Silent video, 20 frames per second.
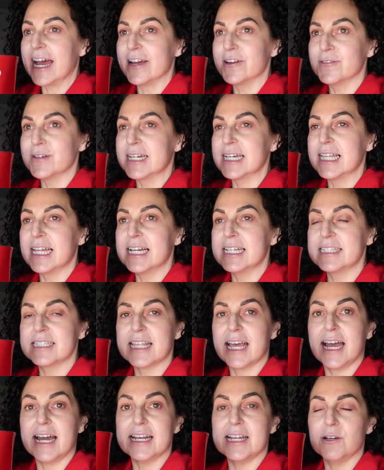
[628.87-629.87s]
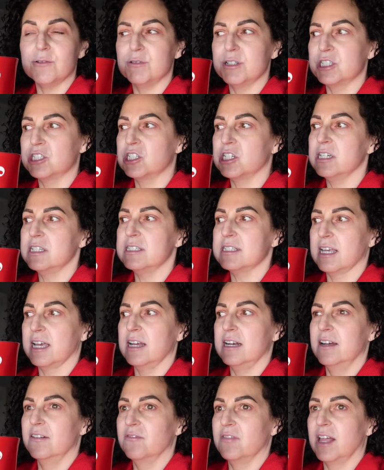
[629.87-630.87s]
I realized that it was just
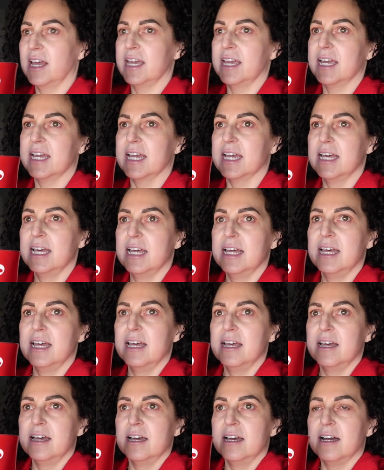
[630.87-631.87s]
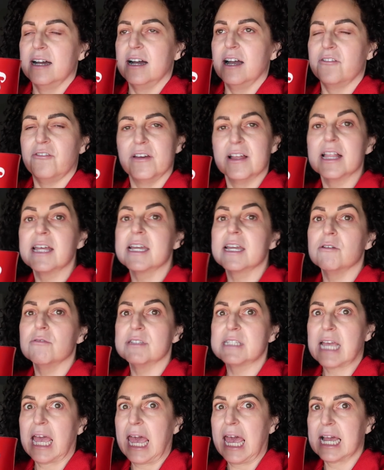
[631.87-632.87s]
kind of like, I feel like it
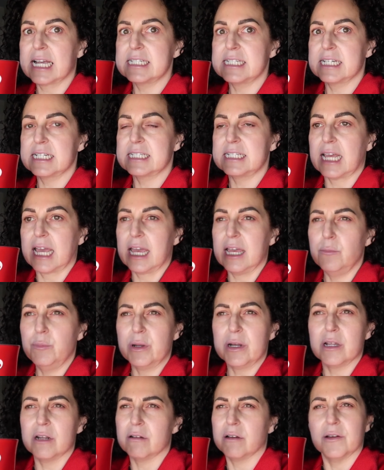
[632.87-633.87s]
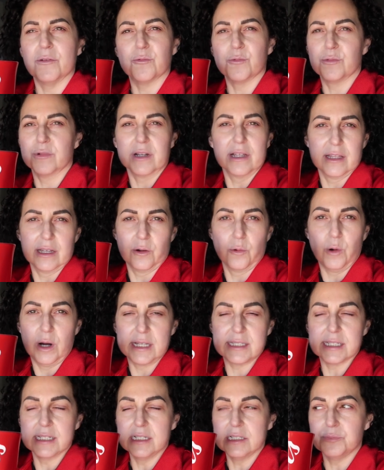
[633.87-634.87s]
was a hectic day, but it really
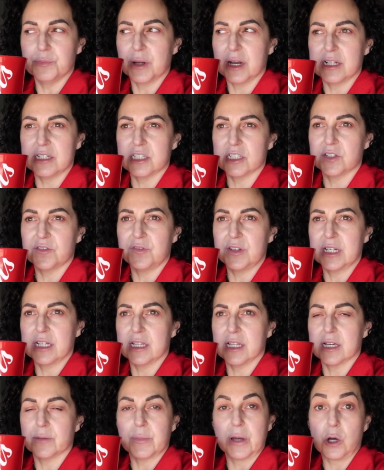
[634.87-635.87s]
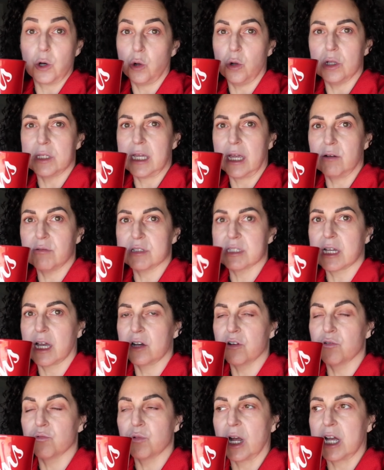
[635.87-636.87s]
wasn't. But I just feel like my whole day was
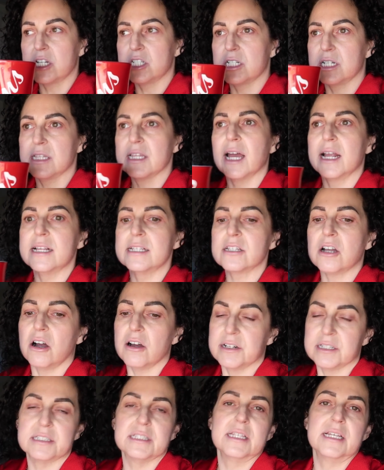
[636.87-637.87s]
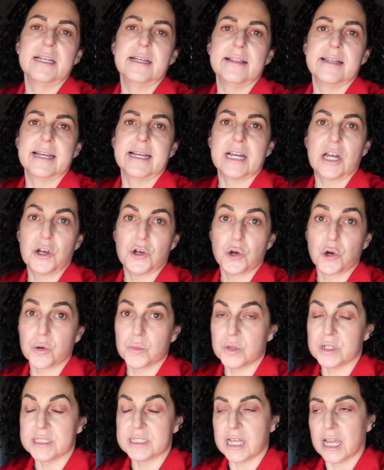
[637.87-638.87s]
kind of rushed. And that is honestly like a
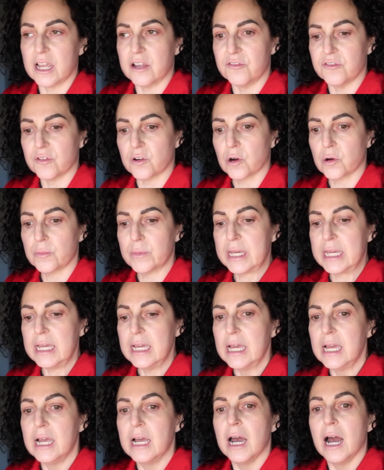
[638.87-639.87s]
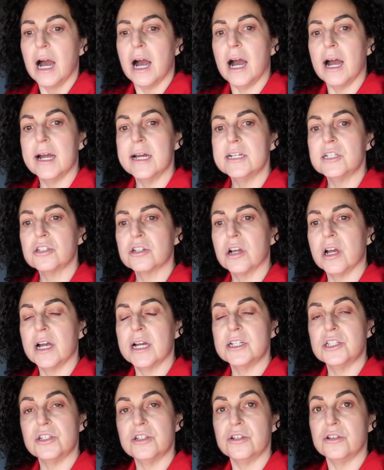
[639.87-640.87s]
normal day for me. I
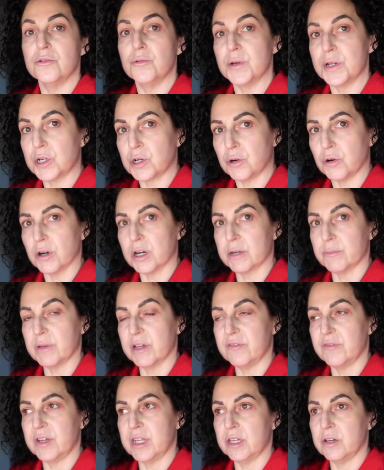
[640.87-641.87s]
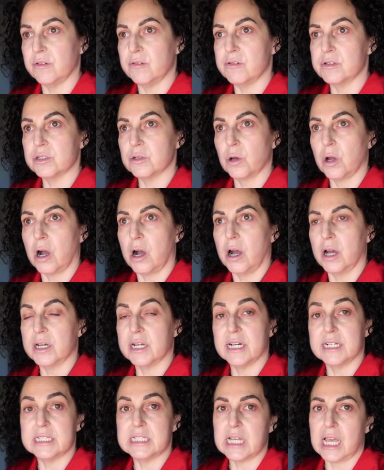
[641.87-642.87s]
try to record my videos on
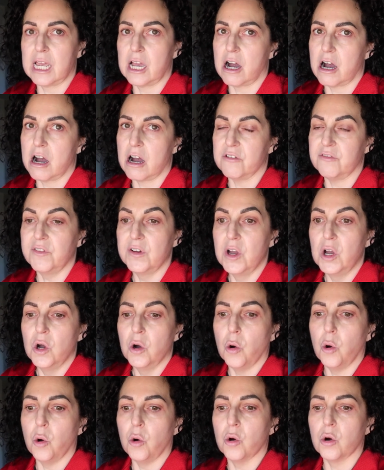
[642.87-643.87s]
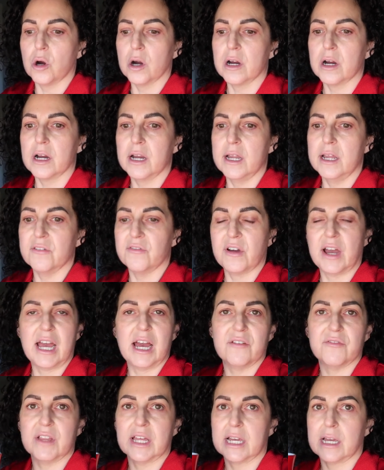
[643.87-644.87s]
a day off, or if I
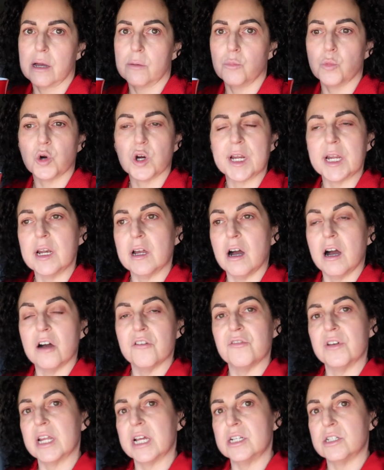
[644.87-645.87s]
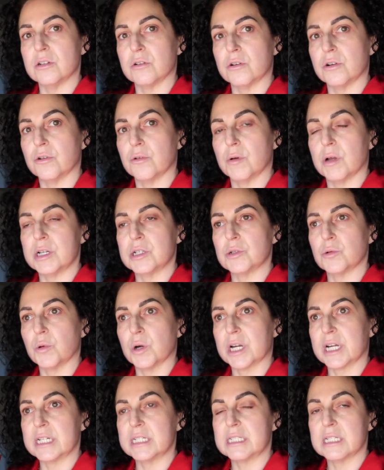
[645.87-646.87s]
have like a morning off and I don't go into
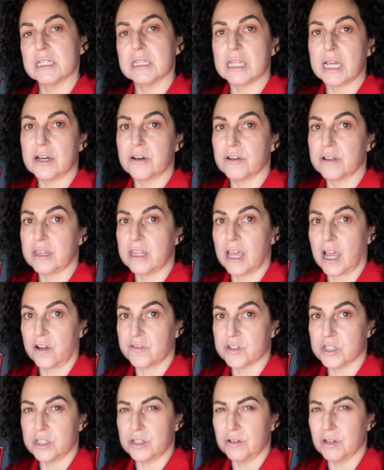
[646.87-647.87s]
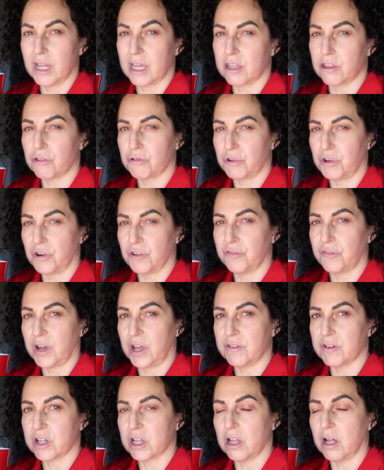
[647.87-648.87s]
work until later in the afternoon, like 3 or
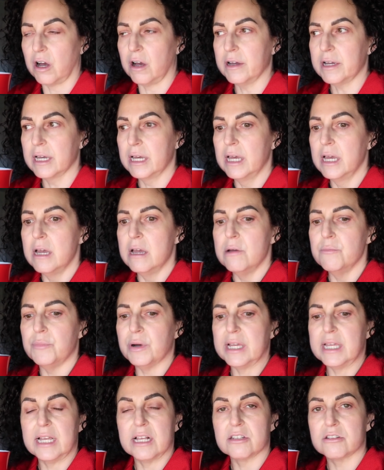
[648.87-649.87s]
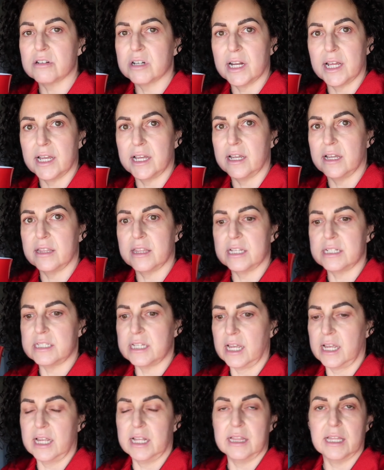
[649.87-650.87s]
5 o'clock. But yesterday, the
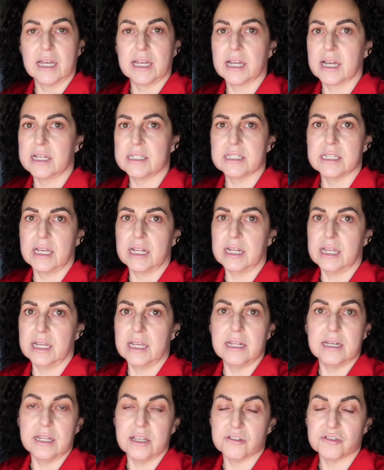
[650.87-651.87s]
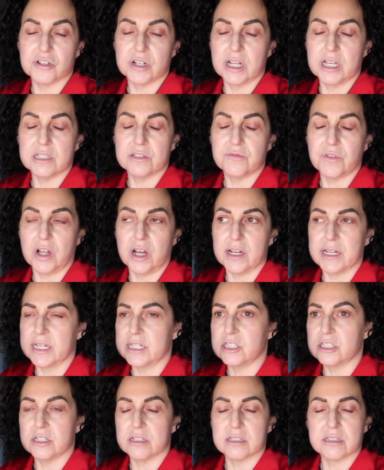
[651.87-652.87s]
day, like I said in yesterday's vlog,
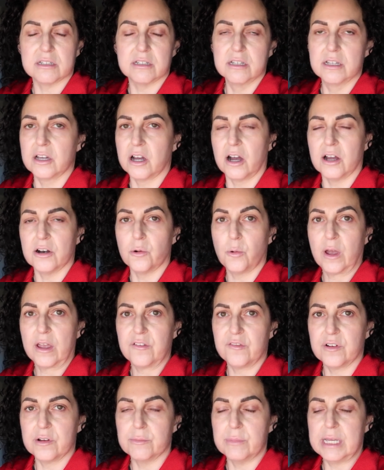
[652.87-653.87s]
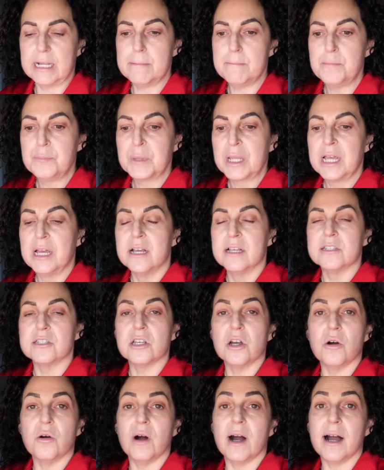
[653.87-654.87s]
it just got away from me.
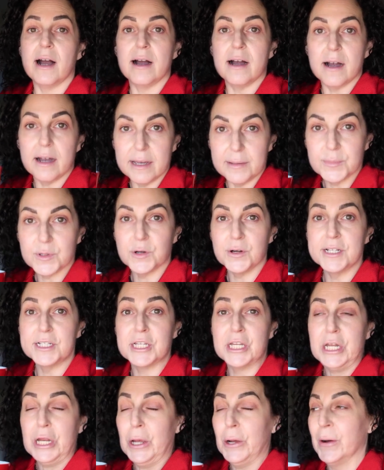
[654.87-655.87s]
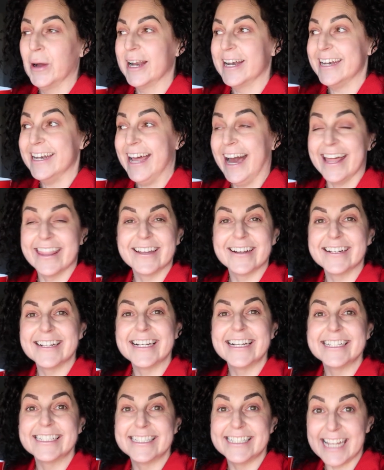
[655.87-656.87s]
So I'm going to do
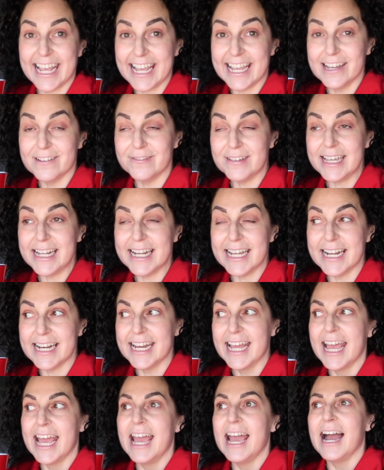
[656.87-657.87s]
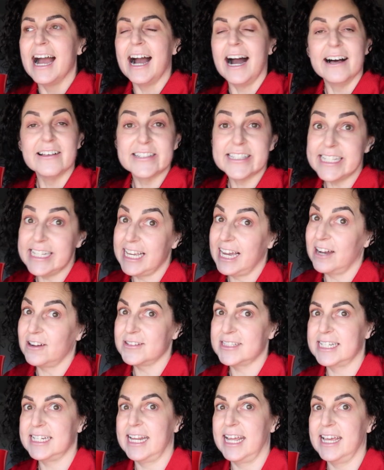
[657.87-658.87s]
another day of eating. I'll see how
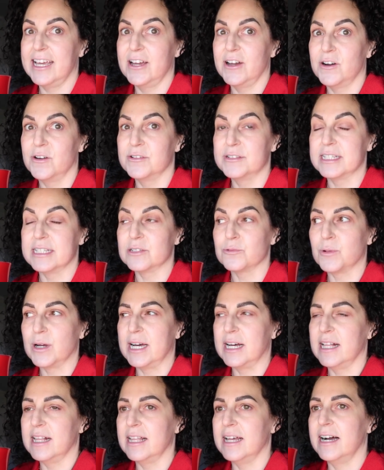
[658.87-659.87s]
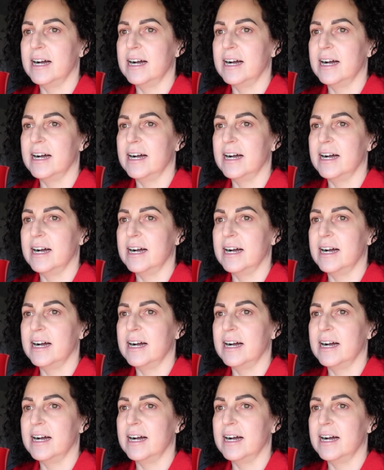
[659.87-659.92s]
today goes as well.